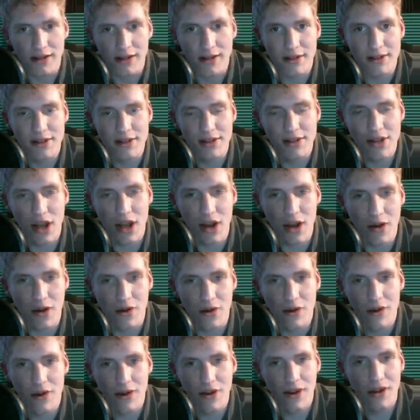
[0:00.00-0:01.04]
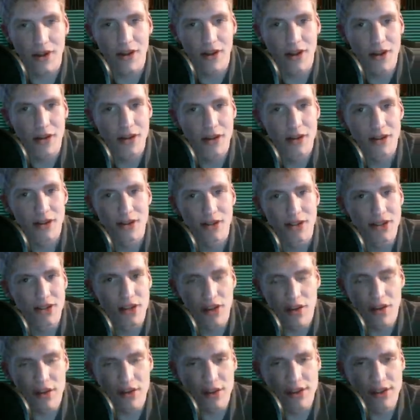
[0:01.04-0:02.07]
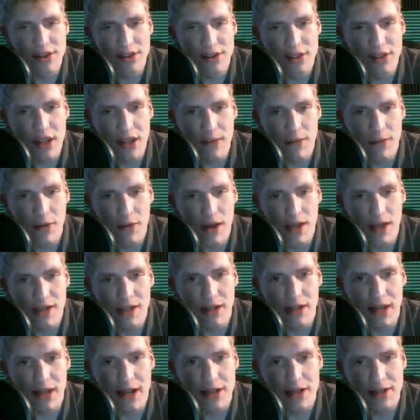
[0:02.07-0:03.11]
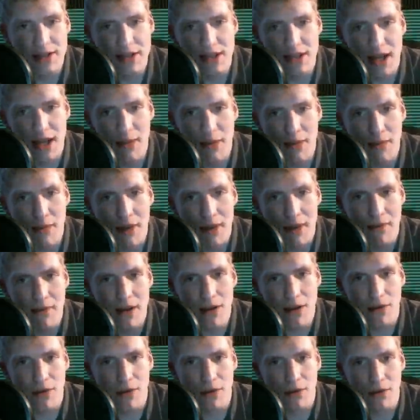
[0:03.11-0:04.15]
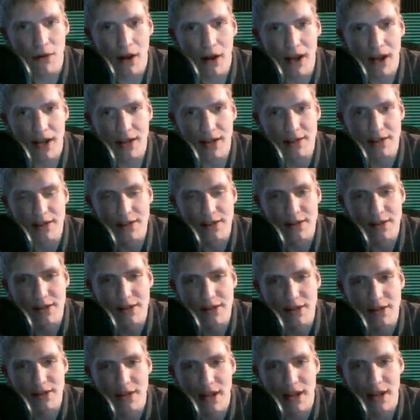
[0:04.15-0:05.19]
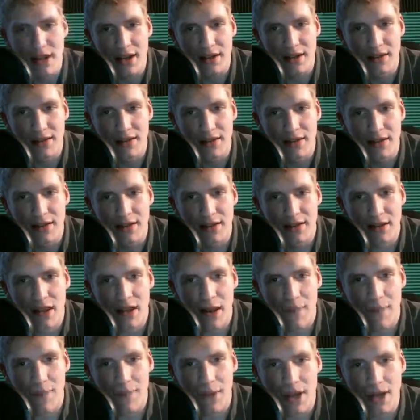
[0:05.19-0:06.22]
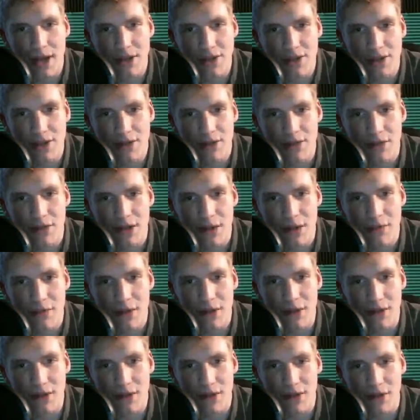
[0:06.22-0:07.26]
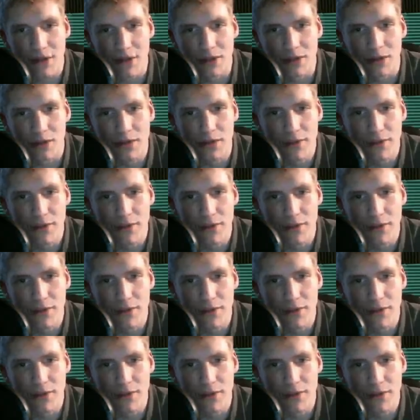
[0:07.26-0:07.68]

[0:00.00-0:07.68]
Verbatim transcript: so, just gonna go the same way I did last time. I might make a right instead. I'm not sure what I'm gonna do.